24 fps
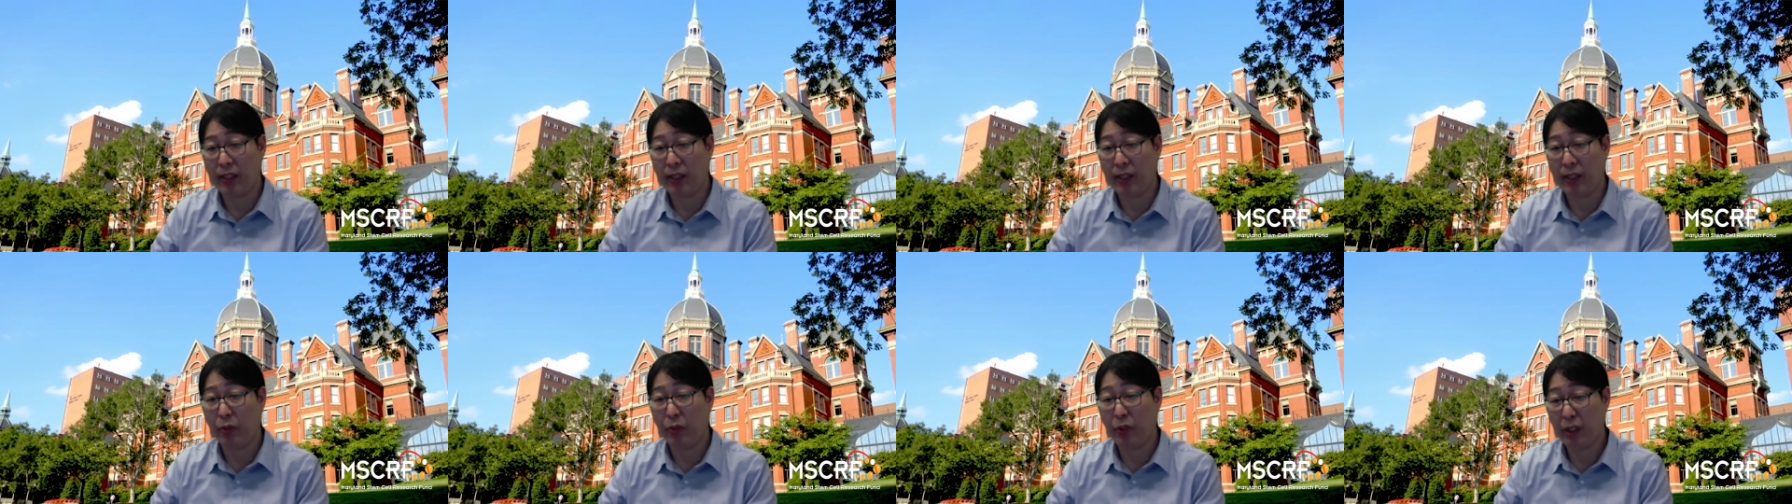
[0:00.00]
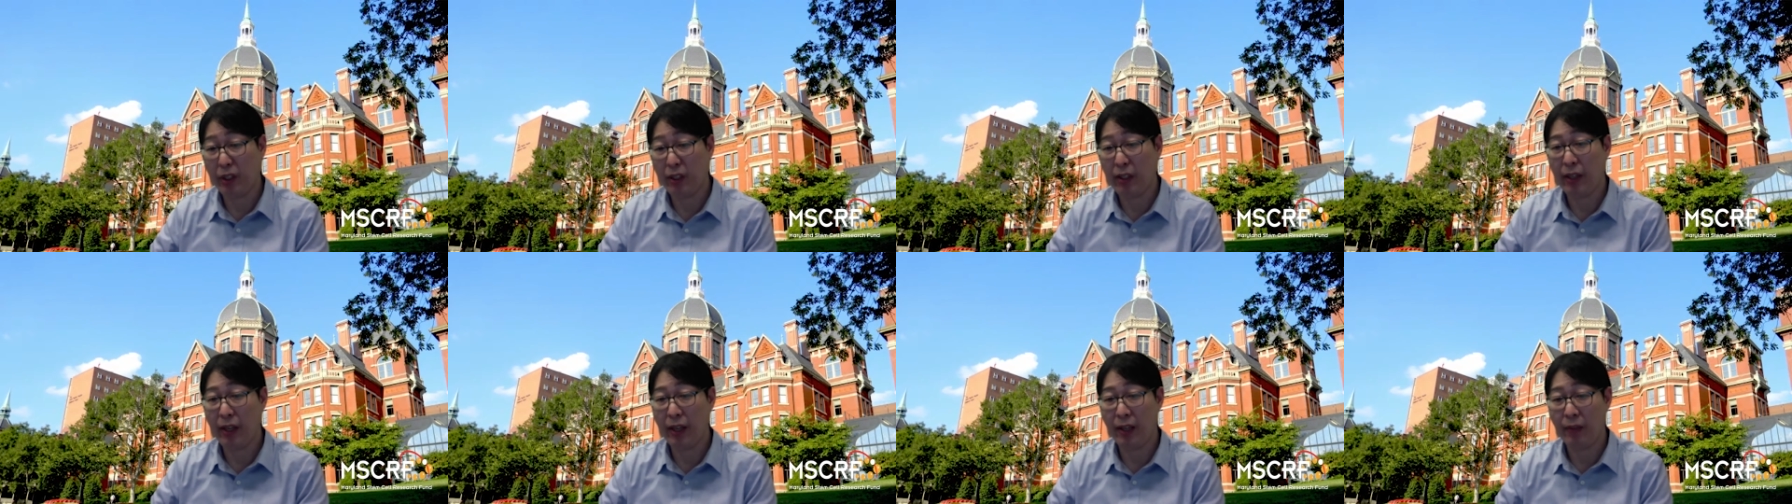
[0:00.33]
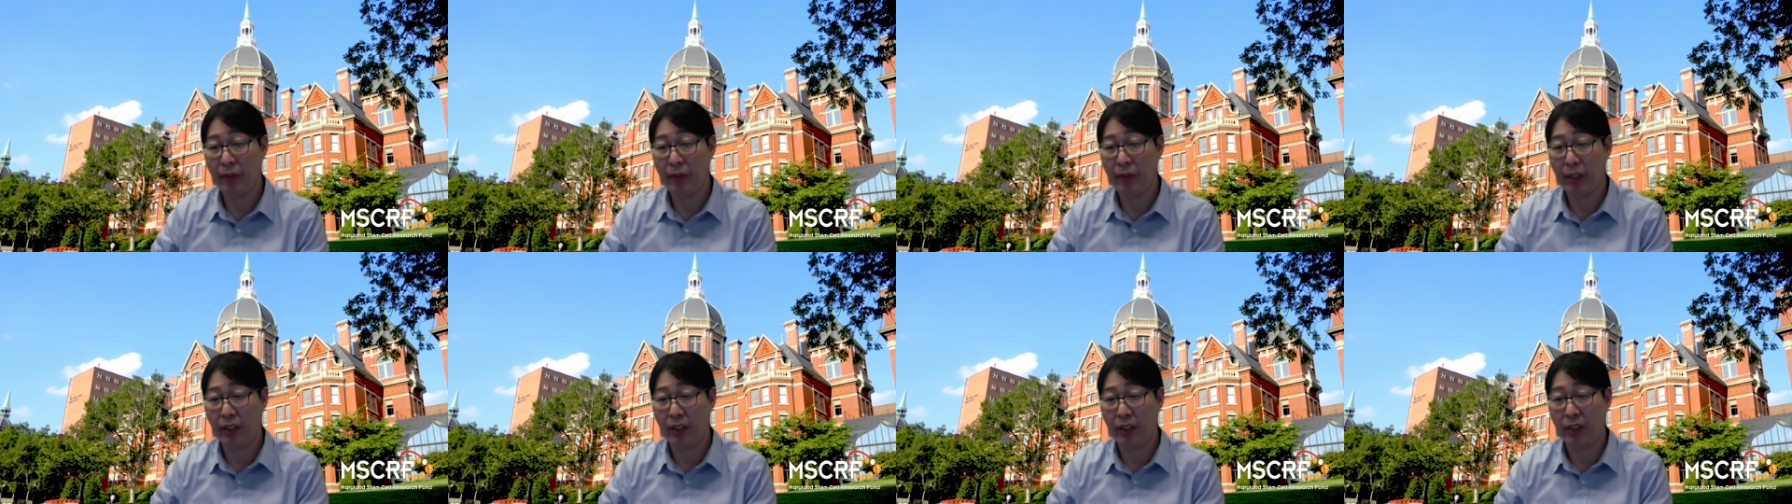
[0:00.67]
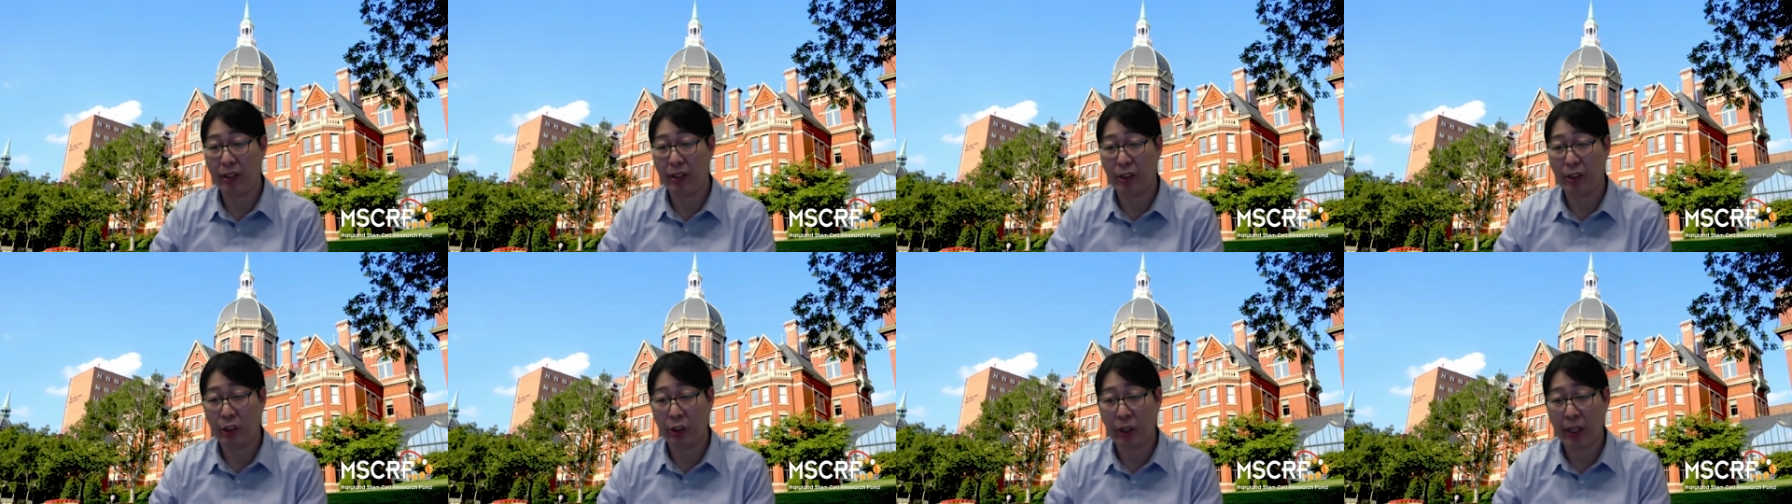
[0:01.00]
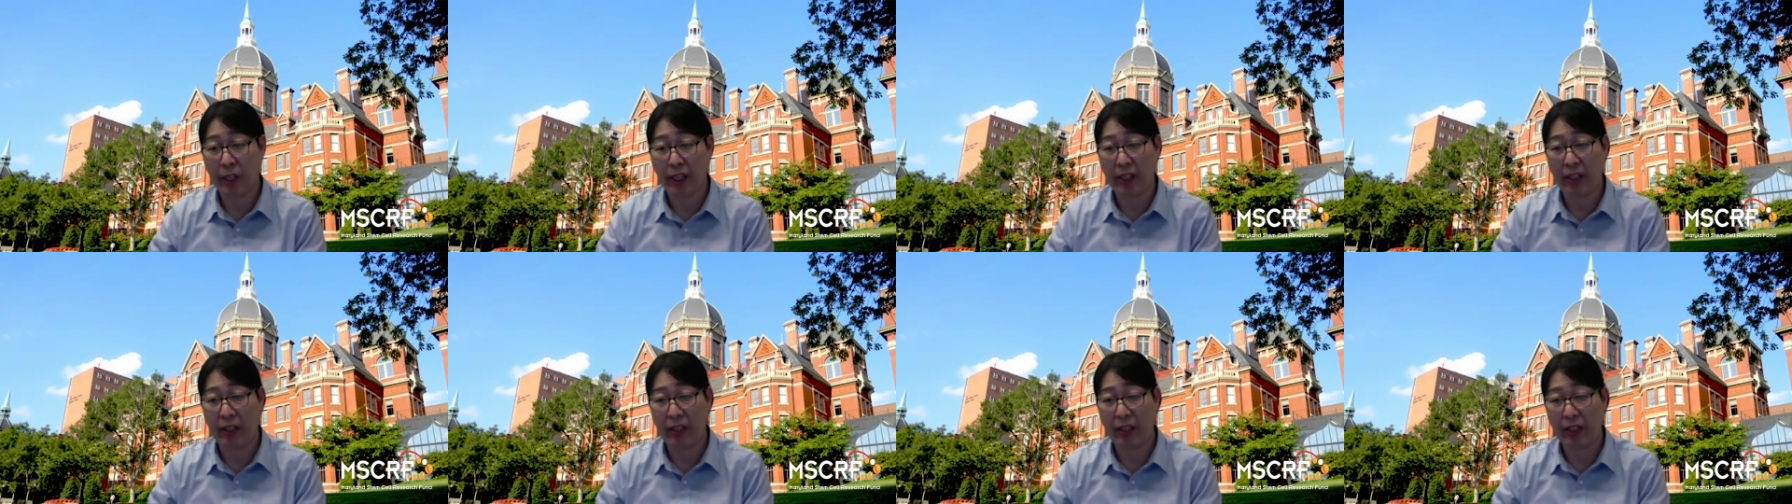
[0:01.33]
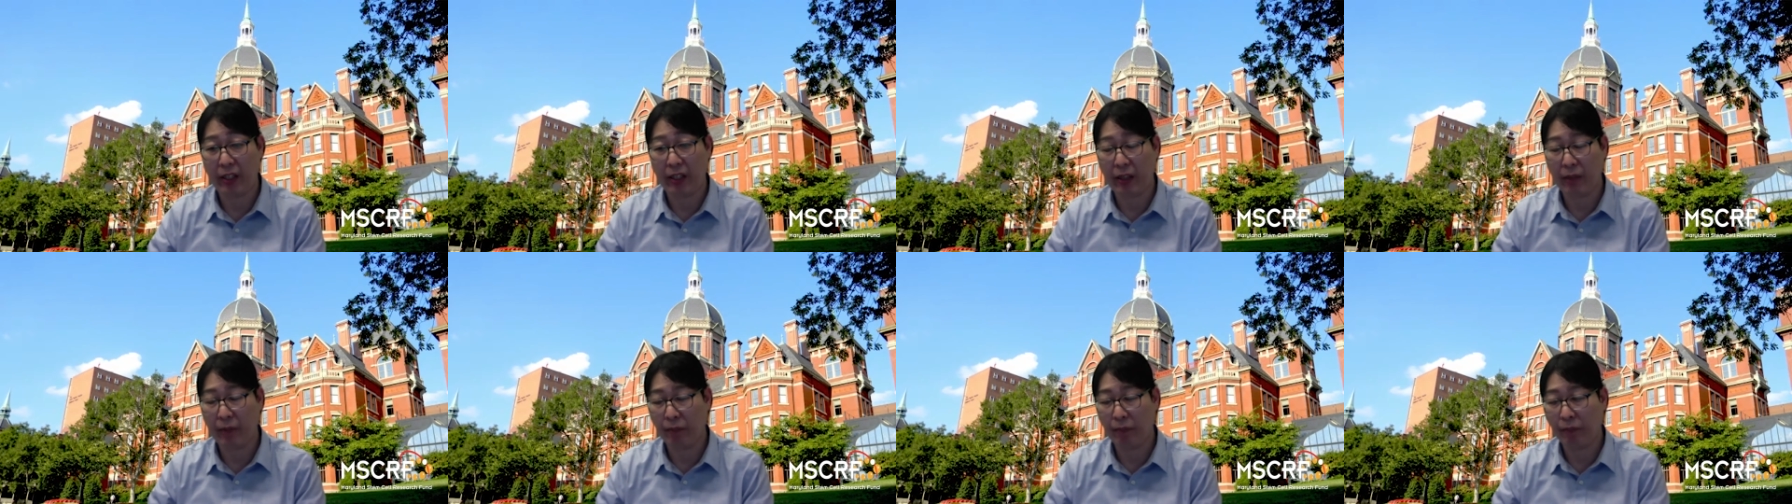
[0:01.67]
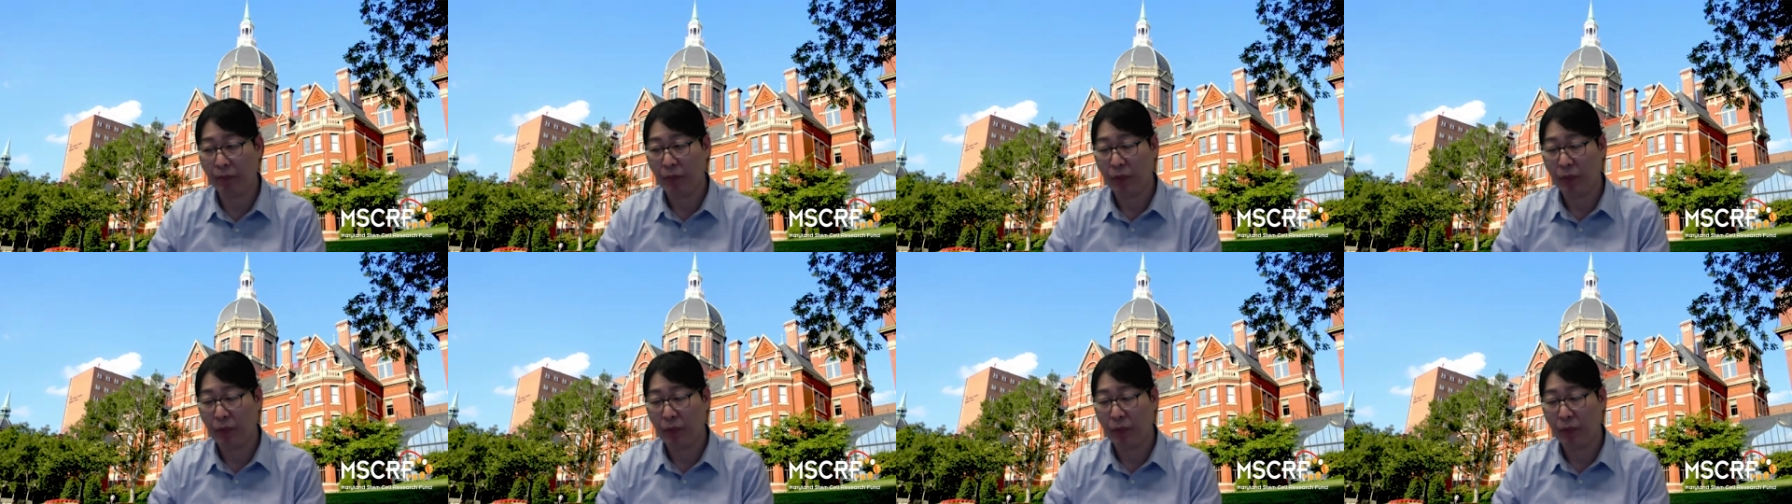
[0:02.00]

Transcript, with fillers: and really helping us to train um,